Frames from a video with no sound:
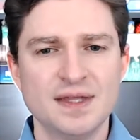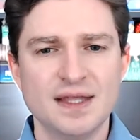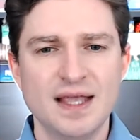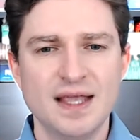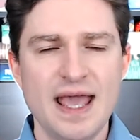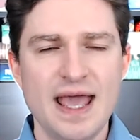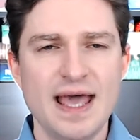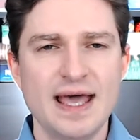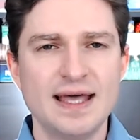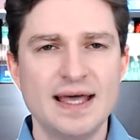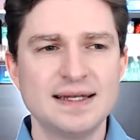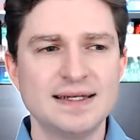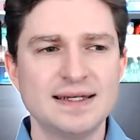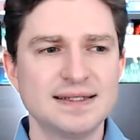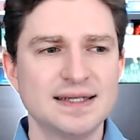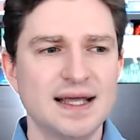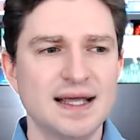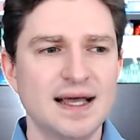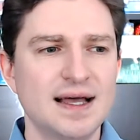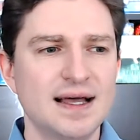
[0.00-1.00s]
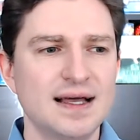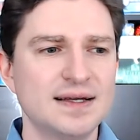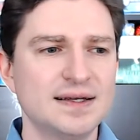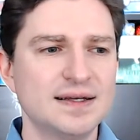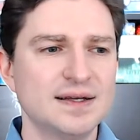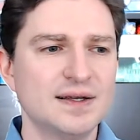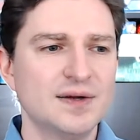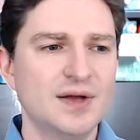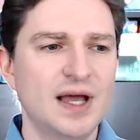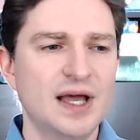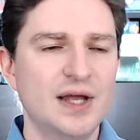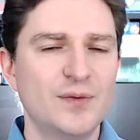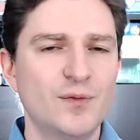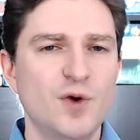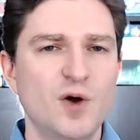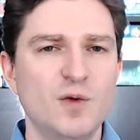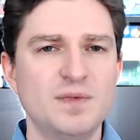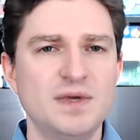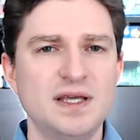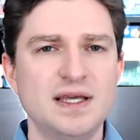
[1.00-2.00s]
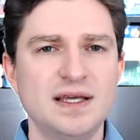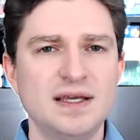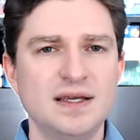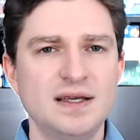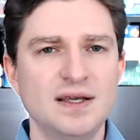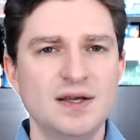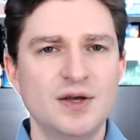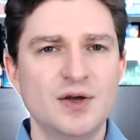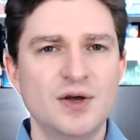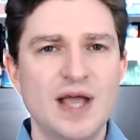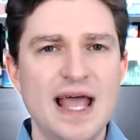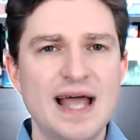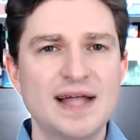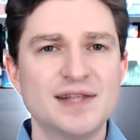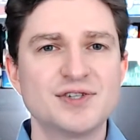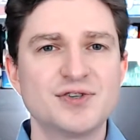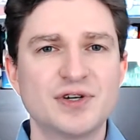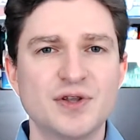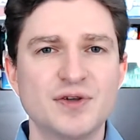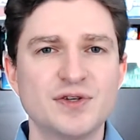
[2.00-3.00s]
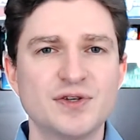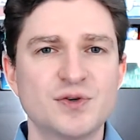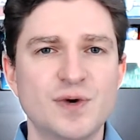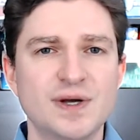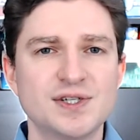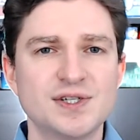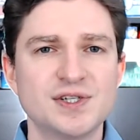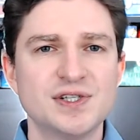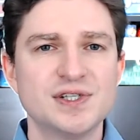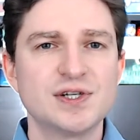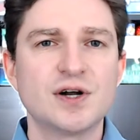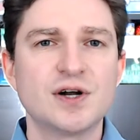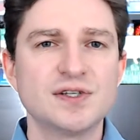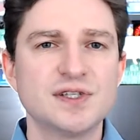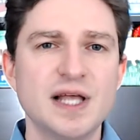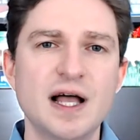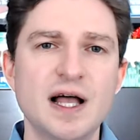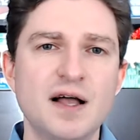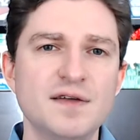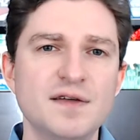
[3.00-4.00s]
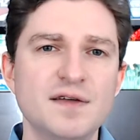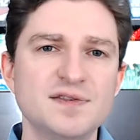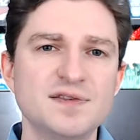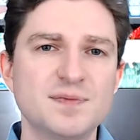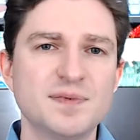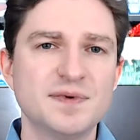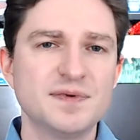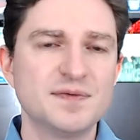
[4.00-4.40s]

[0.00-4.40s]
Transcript: And we'll be answering those questions ourselves